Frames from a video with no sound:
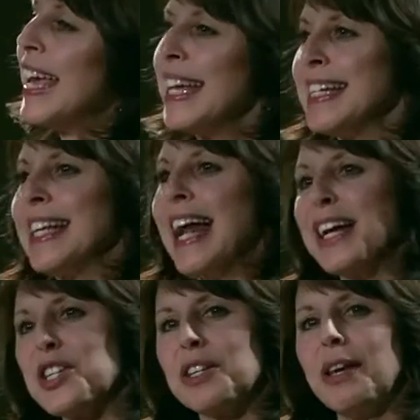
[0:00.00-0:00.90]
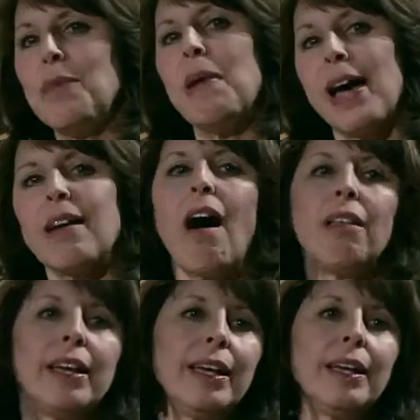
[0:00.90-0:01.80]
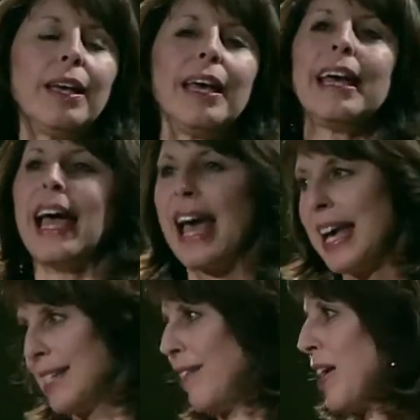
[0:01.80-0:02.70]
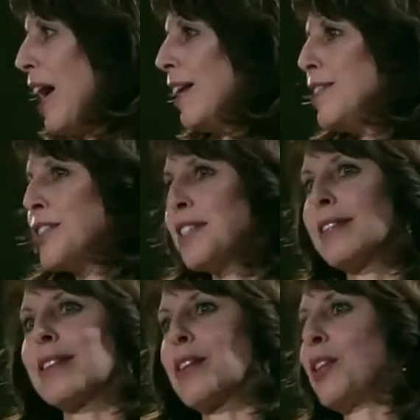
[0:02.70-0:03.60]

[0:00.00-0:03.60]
is that actually my calling, as I've kind of just